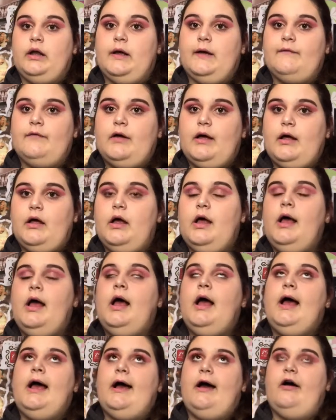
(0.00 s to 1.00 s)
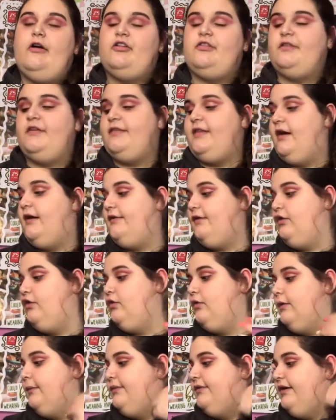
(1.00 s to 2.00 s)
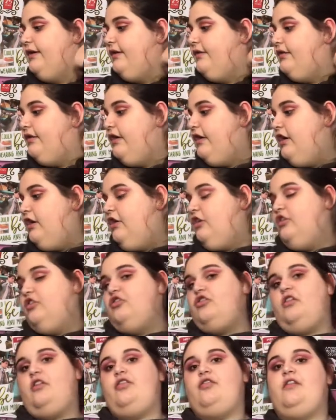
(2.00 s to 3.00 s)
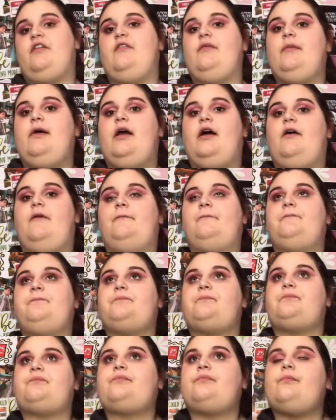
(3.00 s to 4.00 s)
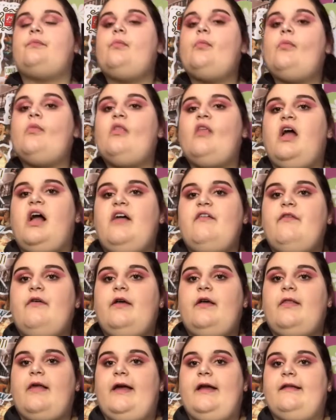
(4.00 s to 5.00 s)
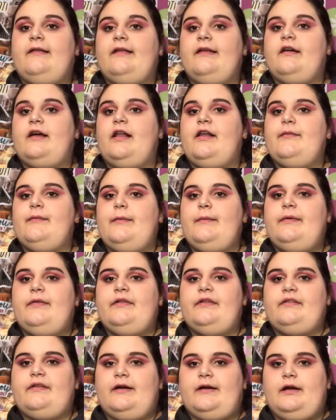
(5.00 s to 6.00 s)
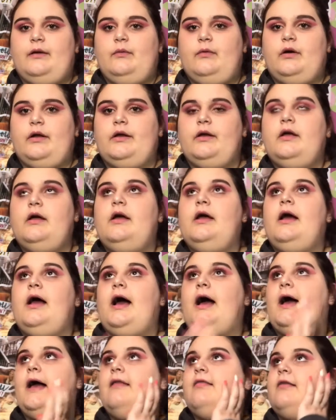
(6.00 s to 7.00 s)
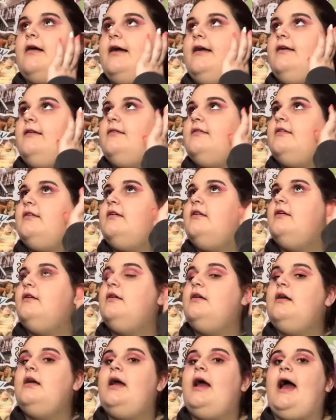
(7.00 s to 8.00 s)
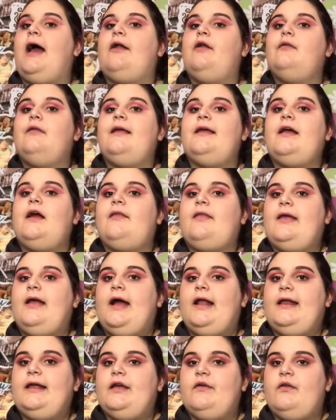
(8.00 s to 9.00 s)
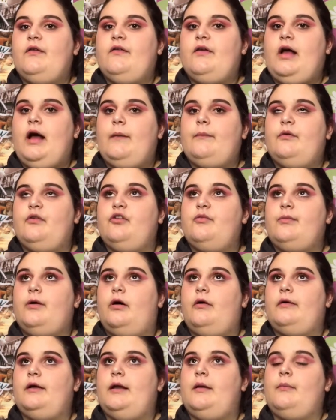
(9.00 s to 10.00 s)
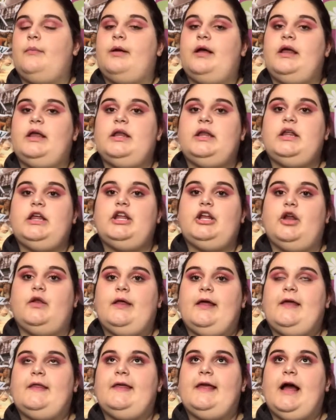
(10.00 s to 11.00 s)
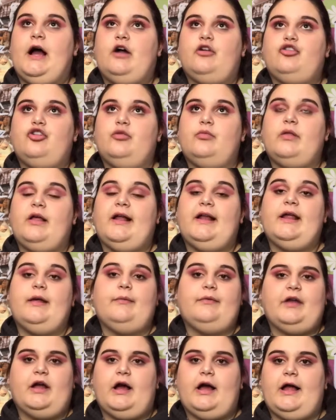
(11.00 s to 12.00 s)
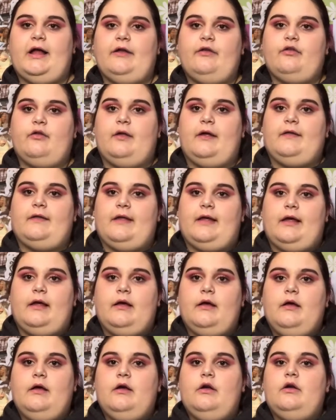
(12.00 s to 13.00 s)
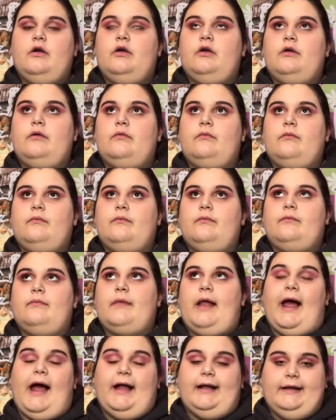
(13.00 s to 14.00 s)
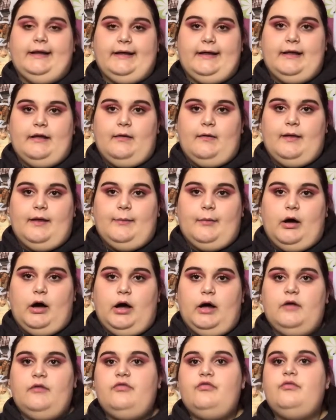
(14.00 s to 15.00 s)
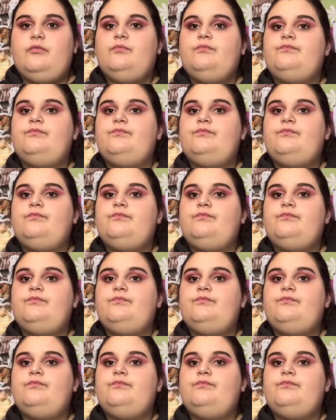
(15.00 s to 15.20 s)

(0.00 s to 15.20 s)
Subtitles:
of House of a Thousand Corpses. So with Three from Hell, I really liked. It kind of reminded me of the second one. I don't like how they had to get rid of Captain Spaulding, but, you know, like, the actor who played him died, so, like, they had to kill him off.